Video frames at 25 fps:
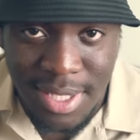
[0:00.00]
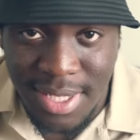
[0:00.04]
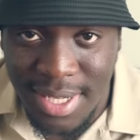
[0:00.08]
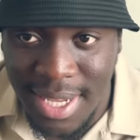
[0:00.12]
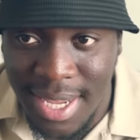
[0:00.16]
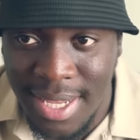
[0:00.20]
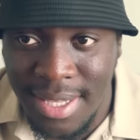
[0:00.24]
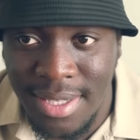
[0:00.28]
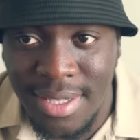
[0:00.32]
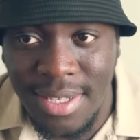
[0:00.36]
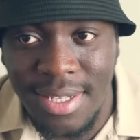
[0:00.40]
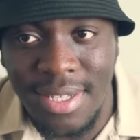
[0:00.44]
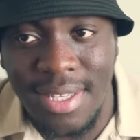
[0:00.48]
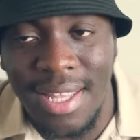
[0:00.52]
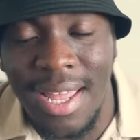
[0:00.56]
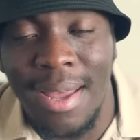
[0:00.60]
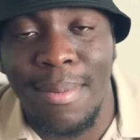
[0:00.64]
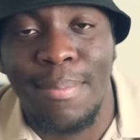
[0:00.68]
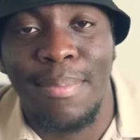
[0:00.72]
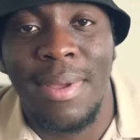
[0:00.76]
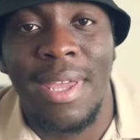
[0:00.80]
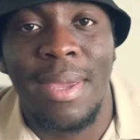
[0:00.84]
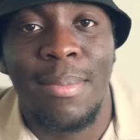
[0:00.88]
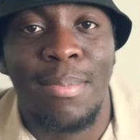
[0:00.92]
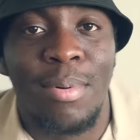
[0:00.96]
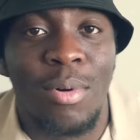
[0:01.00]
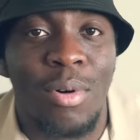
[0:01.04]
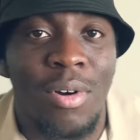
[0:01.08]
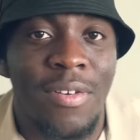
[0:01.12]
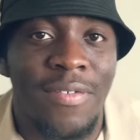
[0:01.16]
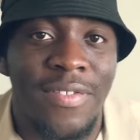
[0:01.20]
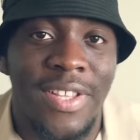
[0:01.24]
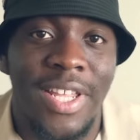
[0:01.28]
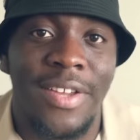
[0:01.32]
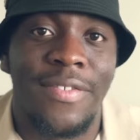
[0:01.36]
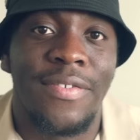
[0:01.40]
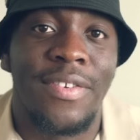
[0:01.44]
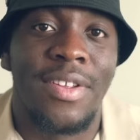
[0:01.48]
sense that people
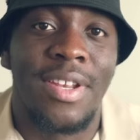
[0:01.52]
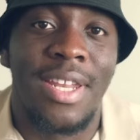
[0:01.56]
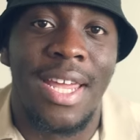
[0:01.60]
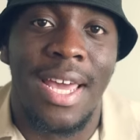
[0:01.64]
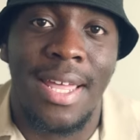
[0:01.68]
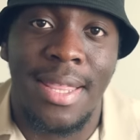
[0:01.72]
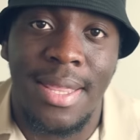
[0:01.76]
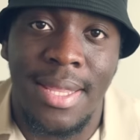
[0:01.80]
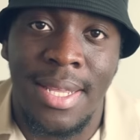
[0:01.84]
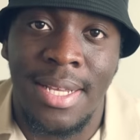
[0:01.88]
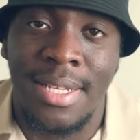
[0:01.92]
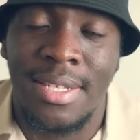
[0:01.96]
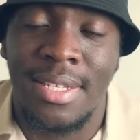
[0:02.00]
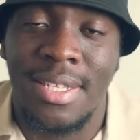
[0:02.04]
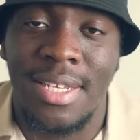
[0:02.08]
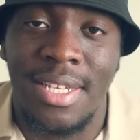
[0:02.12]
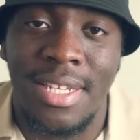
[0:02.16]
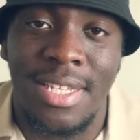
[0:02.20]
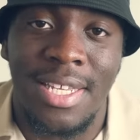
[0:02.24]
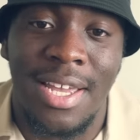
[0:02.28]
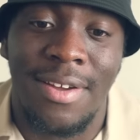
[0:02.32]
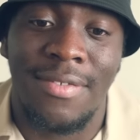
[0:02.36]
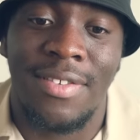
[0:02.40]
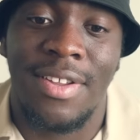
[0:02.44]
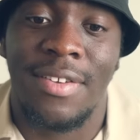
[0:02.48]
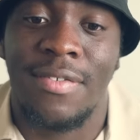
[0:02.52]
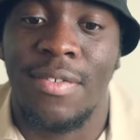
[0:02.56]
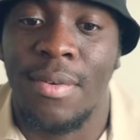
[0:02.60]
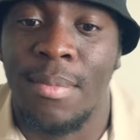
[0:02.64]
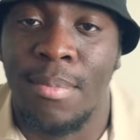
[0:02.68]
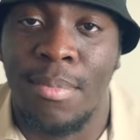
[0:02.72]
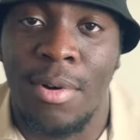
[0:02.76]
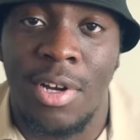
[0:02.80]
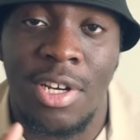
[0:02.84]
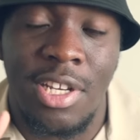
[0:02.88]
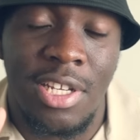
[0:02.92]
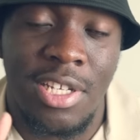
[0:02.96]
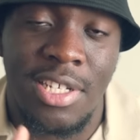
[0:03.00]
of different ethnicities have different
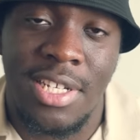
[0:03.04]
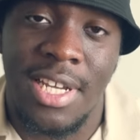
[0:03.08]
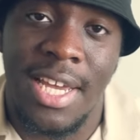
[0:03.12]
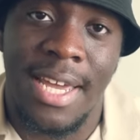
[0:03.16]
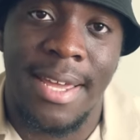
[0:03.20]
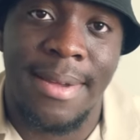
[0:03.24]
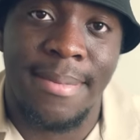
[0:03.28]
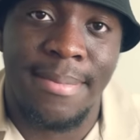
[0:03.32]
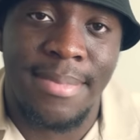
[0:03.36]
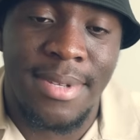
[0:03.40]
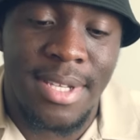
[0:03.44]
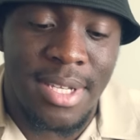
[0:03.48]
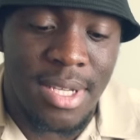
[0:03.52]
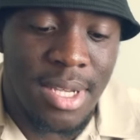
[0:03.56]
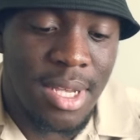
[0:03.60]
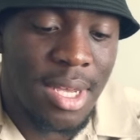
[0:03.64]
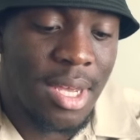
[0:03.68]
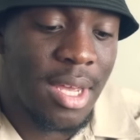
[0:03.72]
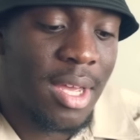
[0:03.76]
body shapes,